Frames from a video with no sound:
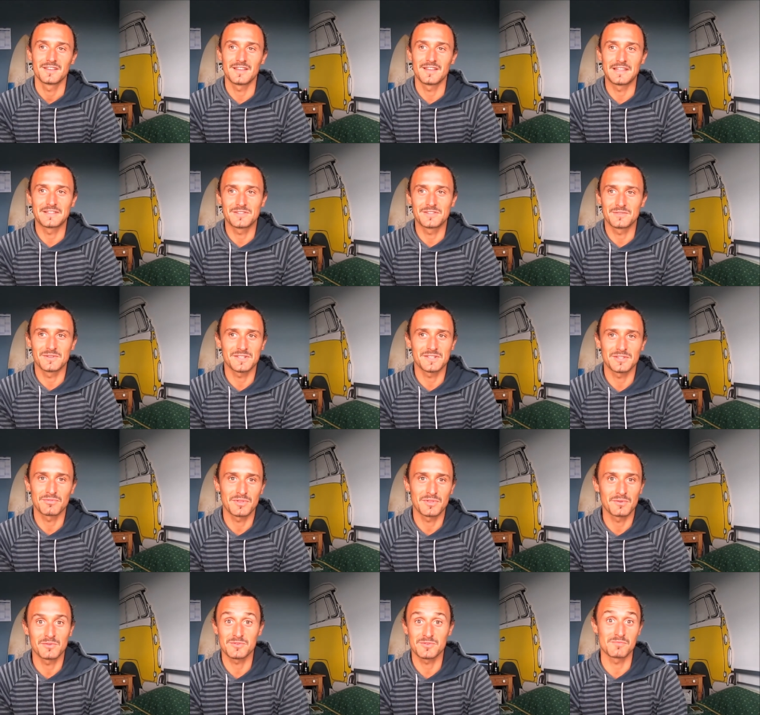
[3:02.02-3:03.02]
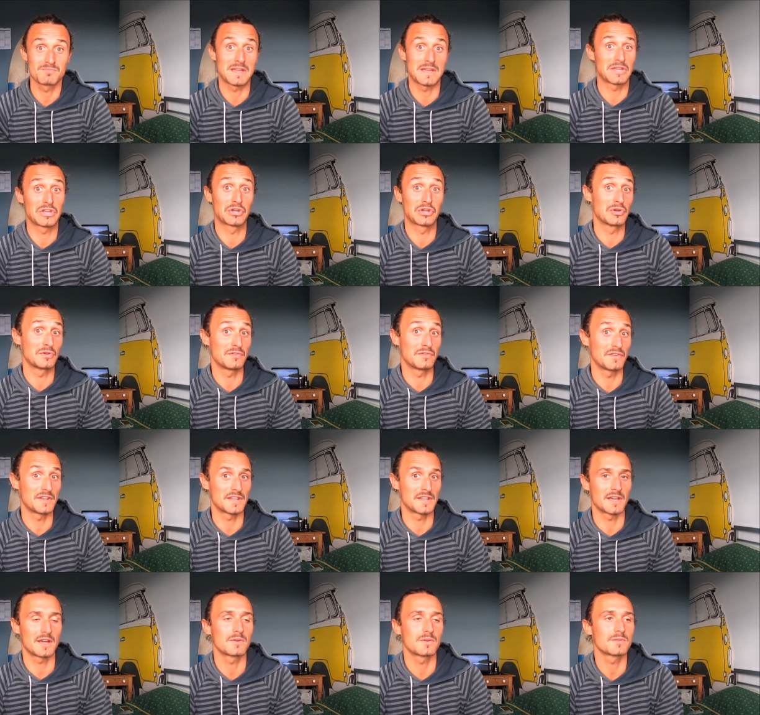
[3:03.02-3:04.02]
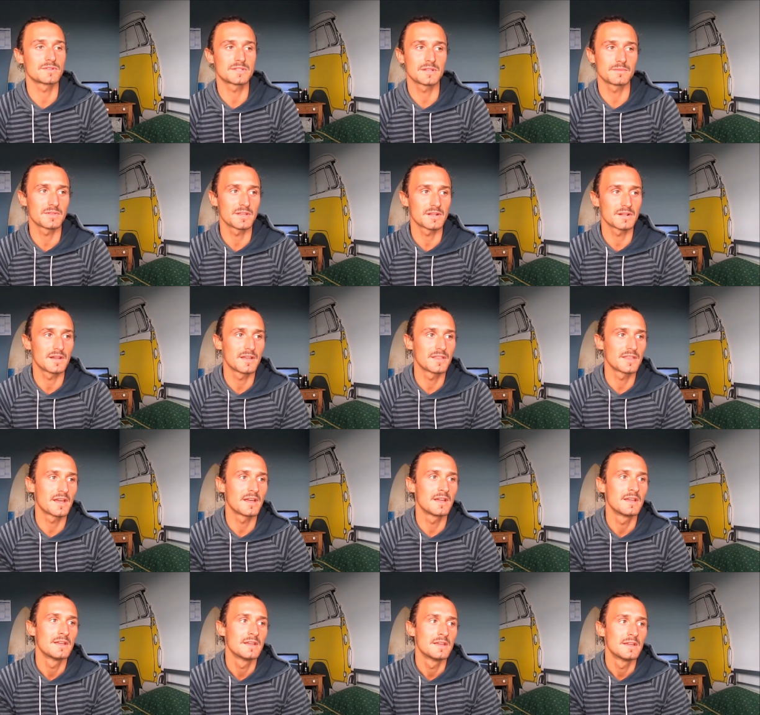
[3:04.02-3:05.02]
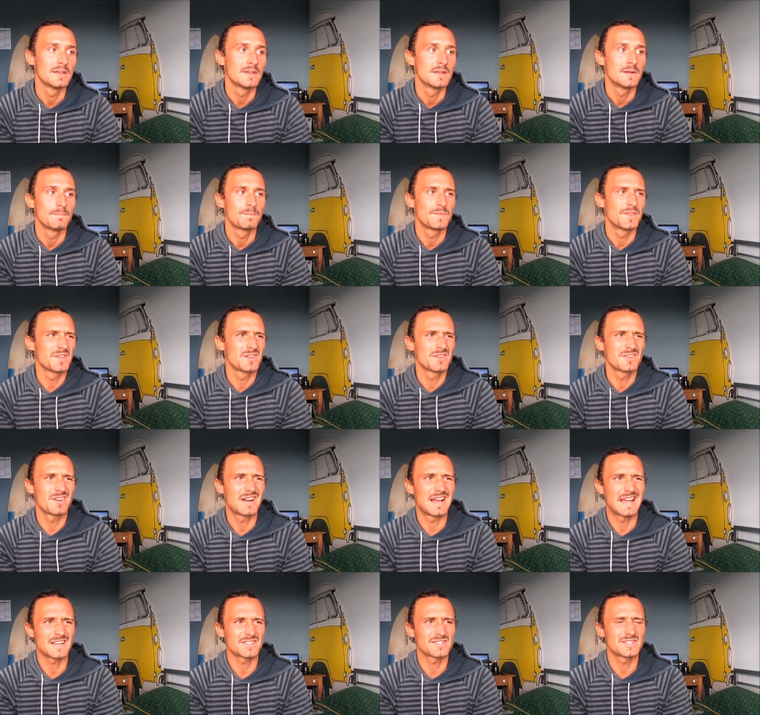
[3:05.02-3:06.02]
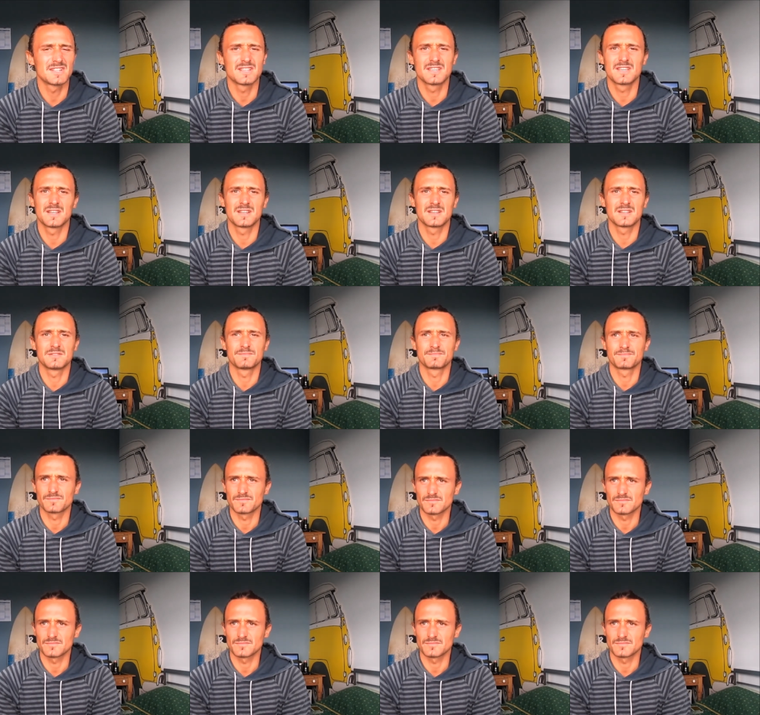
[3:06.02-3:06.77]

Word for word: and doing something which would make a good video or something like that, that you're not actually gonna